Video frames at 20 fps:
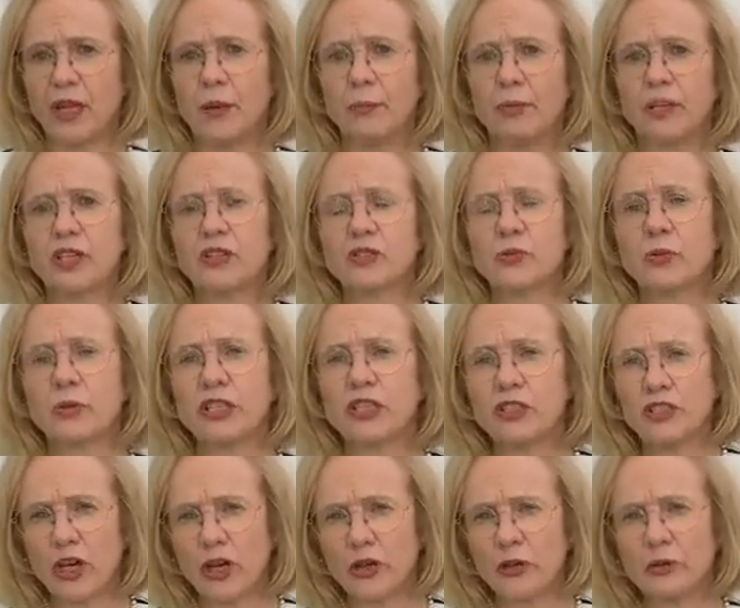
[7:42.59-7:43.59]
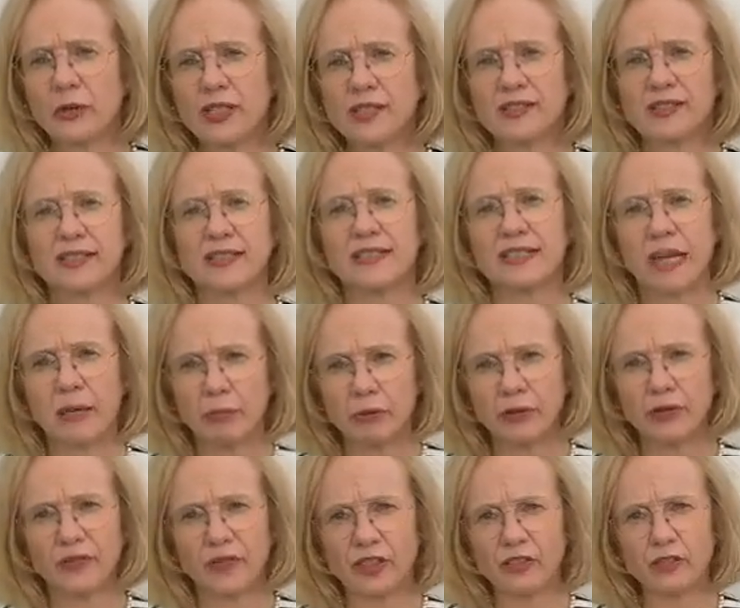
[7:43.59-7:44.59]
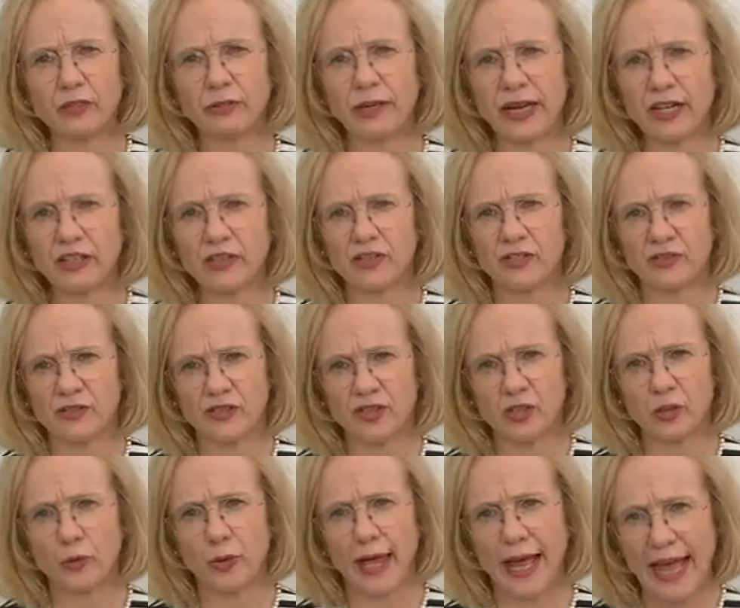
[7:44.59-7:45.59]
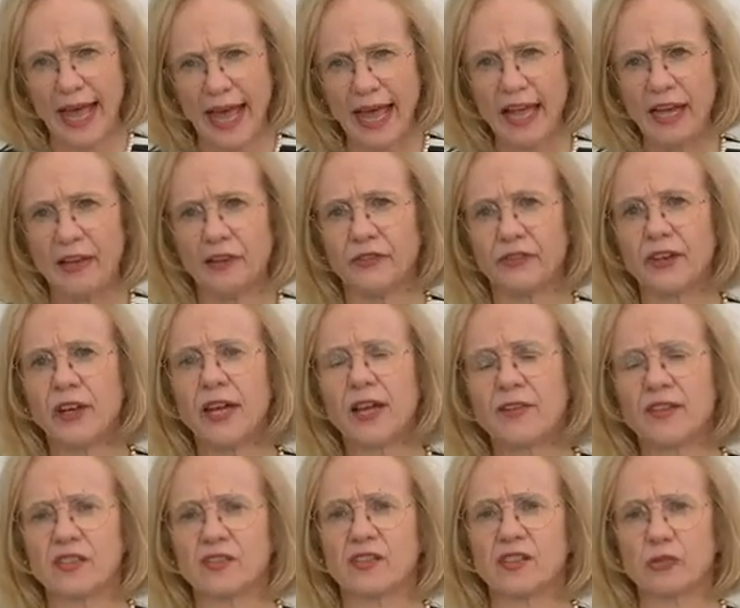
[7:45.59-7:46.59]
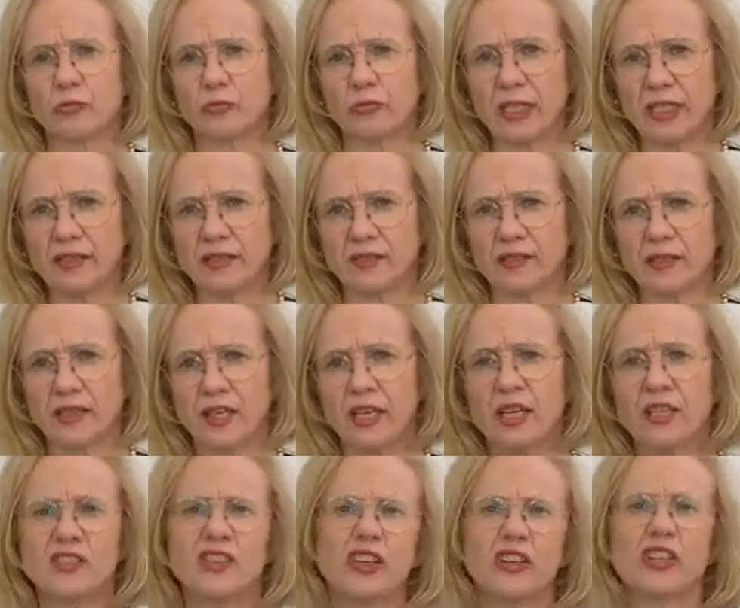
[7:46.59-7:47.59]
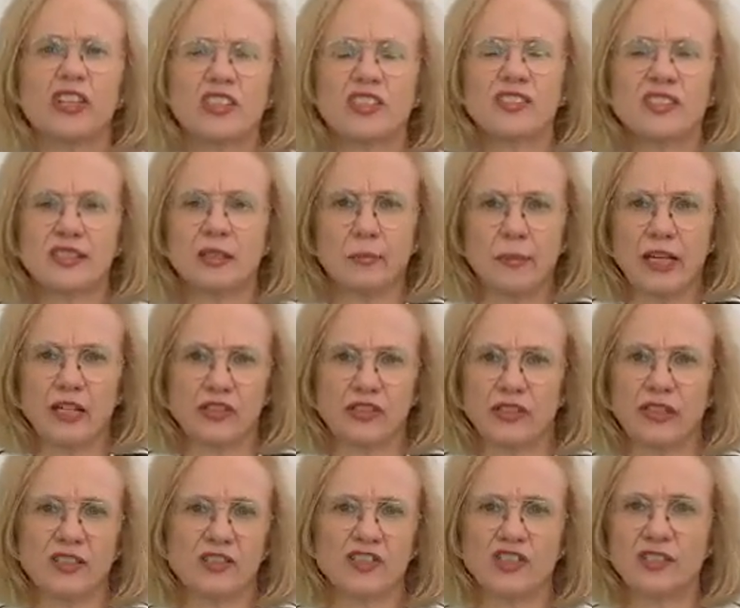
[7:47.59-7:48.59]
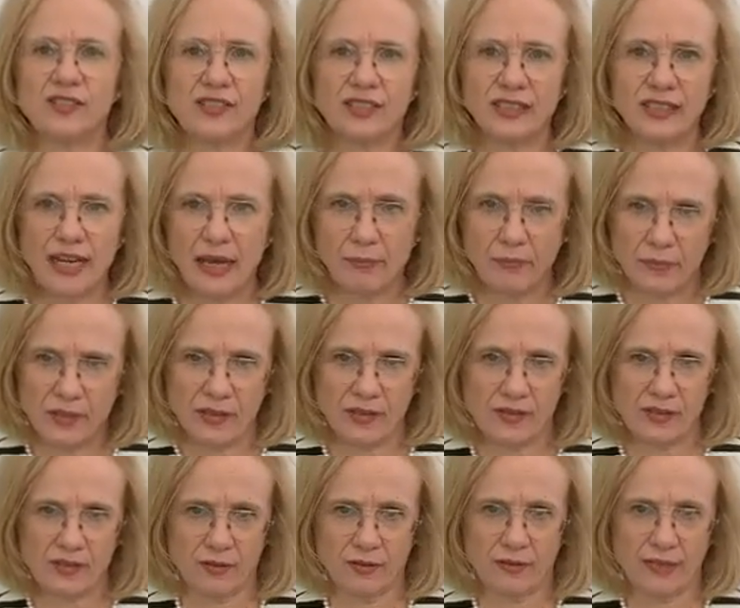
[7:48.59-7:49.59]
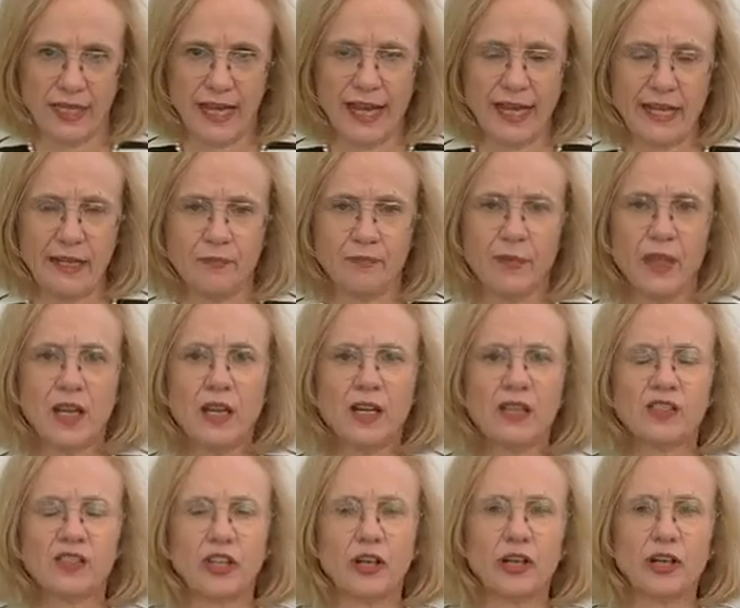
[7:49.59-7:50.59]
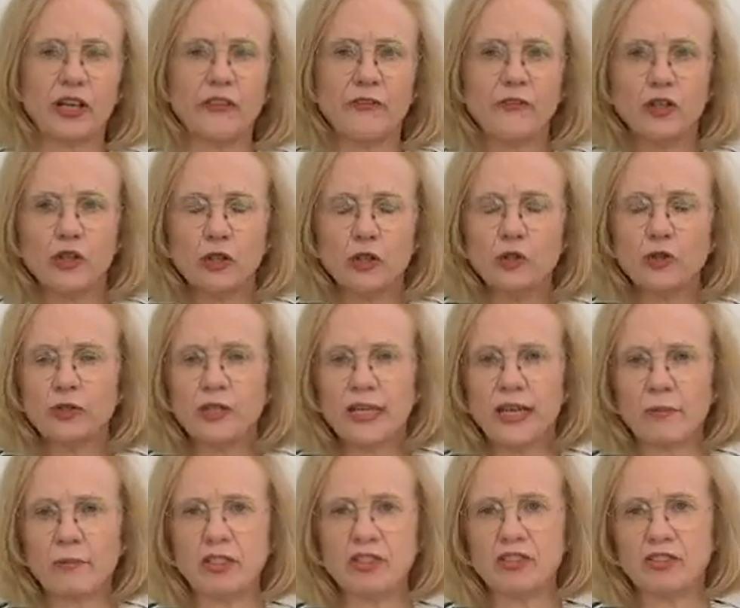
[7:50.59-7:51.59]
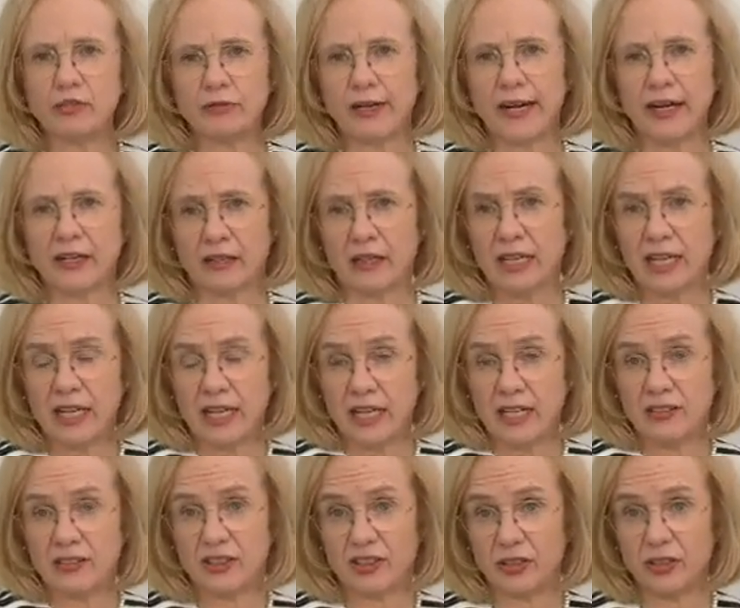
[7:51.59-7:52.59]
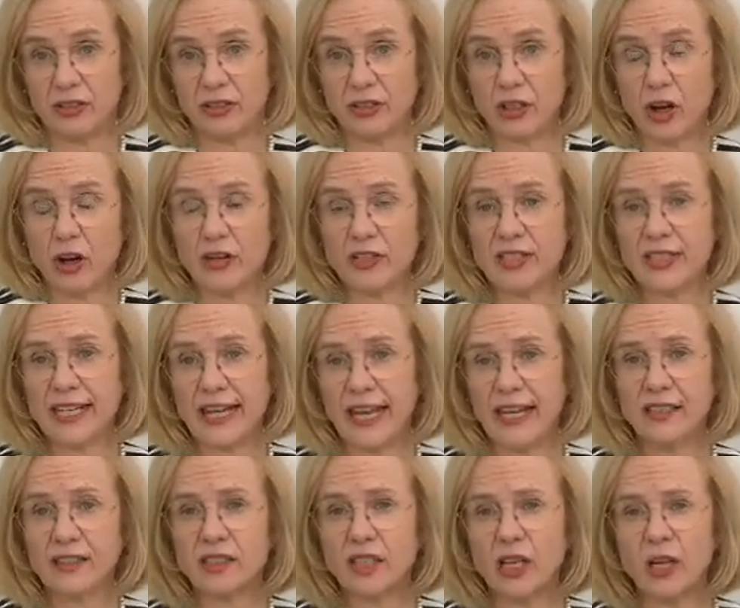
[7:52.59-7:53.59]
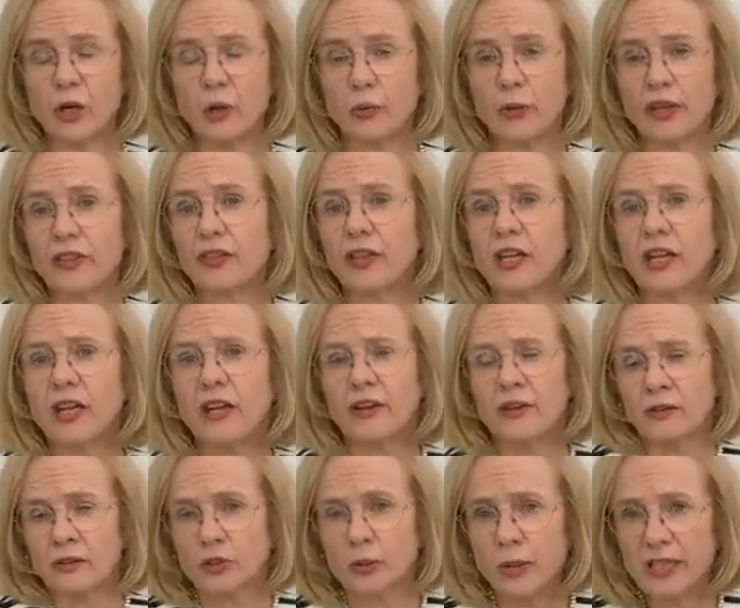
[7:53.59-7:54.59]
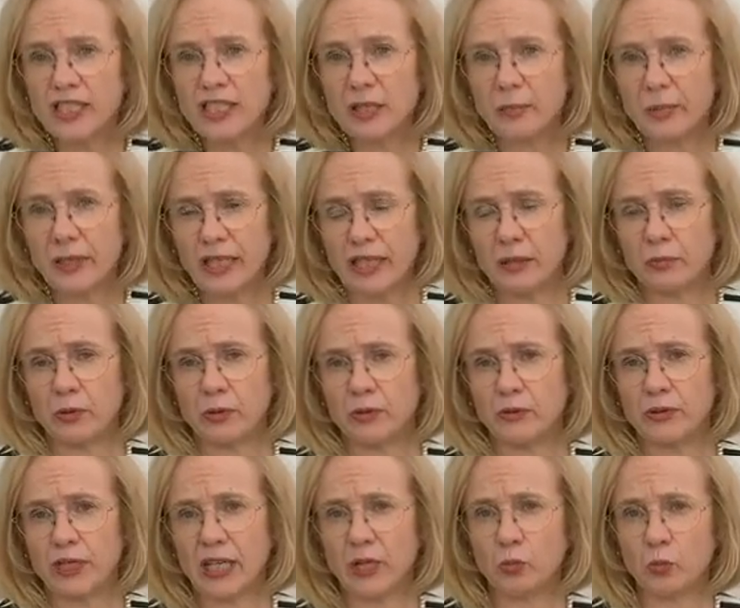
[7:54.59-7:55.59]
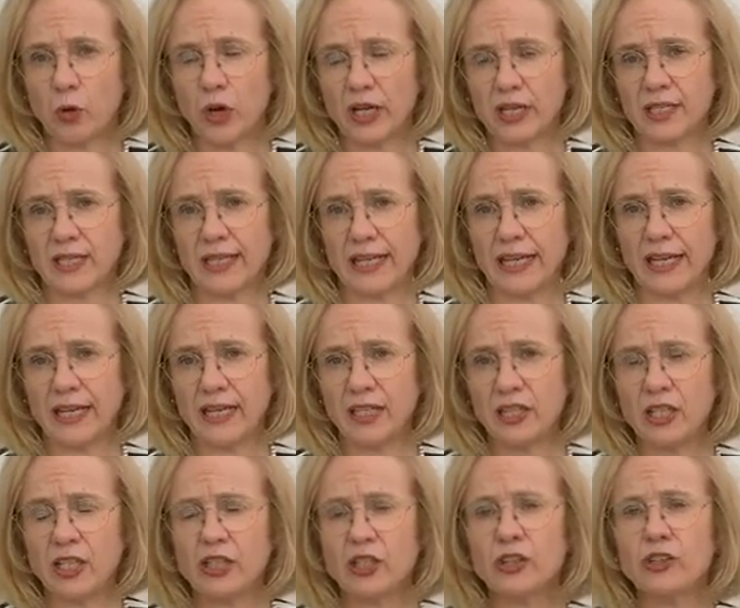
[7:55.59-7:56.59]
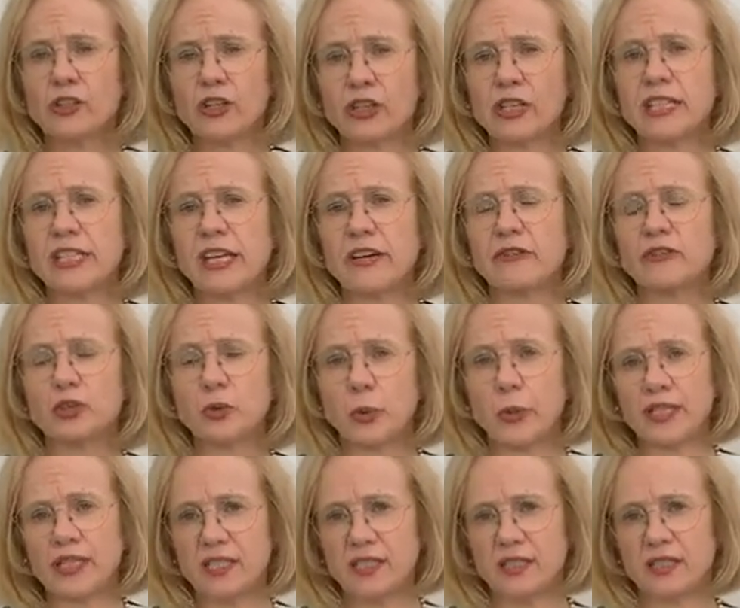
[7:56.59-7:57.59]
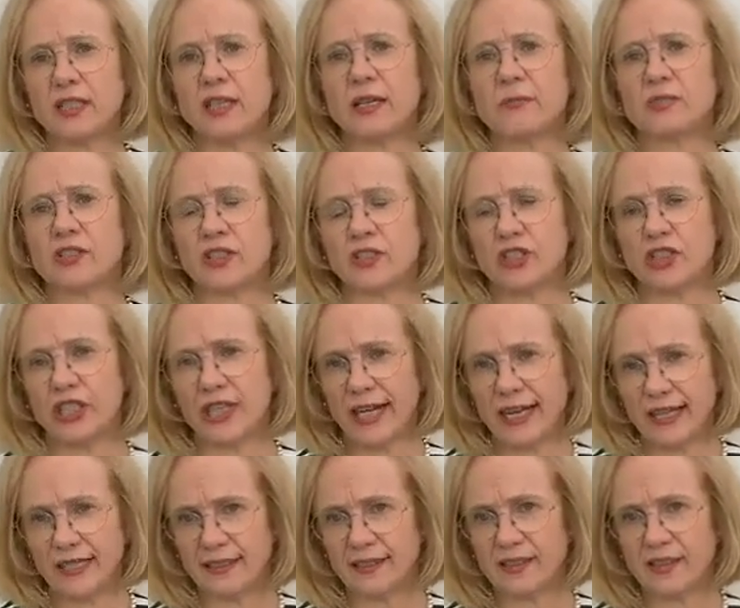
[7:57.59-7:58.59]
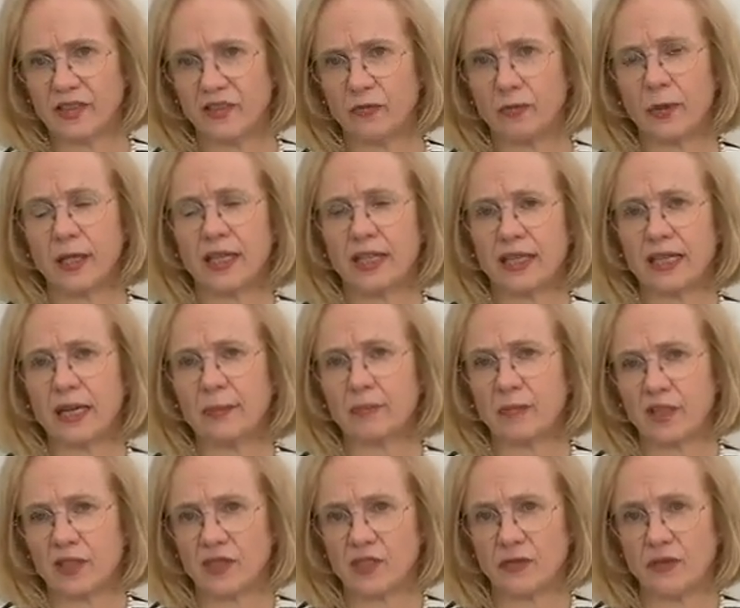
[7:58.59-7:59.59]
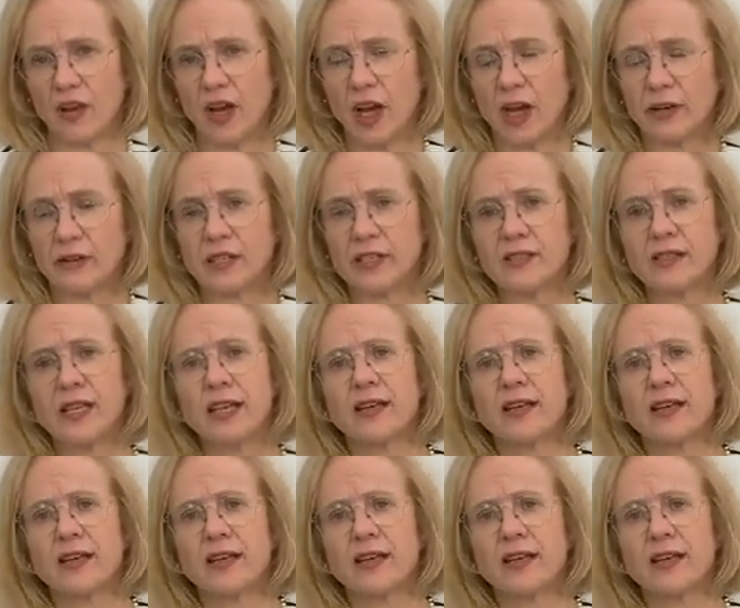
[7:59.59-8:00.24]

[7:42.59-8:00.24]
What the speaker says: Because we know it's the number of interactions you have that's a risk. So you can just imagine, it's just a numbers game. So if you come into contact with 20 people in one day, you're going to have 20 times the chance of picking up this virus